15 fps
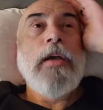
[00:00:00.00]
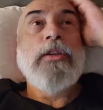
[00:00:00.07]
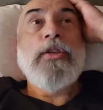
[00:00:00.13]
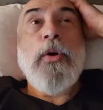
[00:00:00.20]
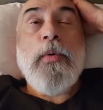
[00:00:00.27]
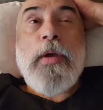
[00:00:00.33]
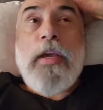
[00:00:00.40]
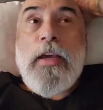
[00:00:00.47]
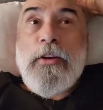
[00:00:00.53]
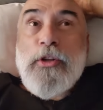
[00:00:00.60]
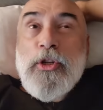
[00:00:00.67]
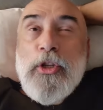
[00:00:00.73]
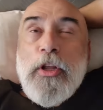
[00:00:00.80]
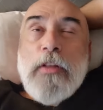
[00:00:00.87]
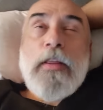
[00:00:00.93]
So he
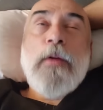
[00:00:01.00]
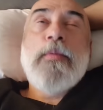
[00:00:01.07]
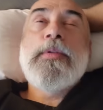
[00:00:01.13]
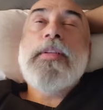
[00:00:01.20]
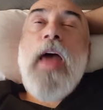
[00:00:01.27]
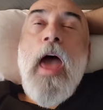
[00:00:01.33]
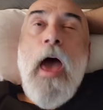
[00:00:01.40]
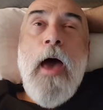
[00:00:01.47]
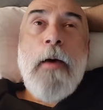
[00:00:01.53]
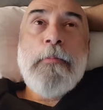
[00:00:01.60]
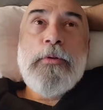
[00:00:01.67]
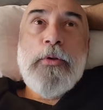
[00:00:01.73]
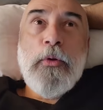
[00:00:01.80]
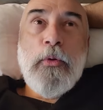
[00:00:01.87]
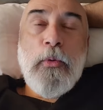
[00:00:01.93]
just thought that was
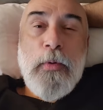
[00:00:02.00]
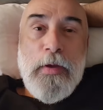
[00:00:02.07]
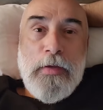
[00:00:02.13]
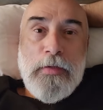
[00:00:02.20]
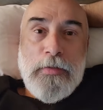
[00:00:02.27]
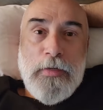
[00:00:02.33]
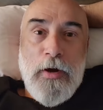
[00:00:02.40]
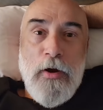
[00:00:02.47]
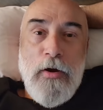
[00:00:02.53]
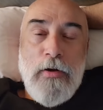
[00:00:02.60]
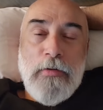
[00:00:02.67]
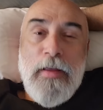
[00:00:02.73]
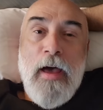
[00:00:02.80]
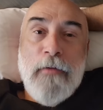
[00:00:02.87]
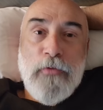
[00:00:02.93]
absolutely
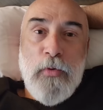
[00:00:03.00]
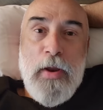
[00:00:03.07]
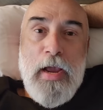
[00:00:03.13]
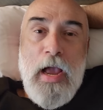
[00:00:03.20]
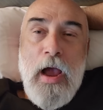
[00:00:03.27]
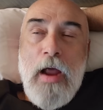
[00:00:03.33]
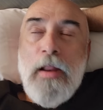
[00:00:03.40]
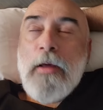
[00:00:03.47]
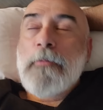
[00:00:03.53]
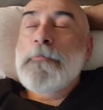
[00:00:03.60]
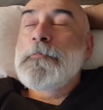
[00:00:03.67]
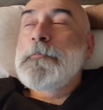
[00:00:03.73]
hysterical after he got it.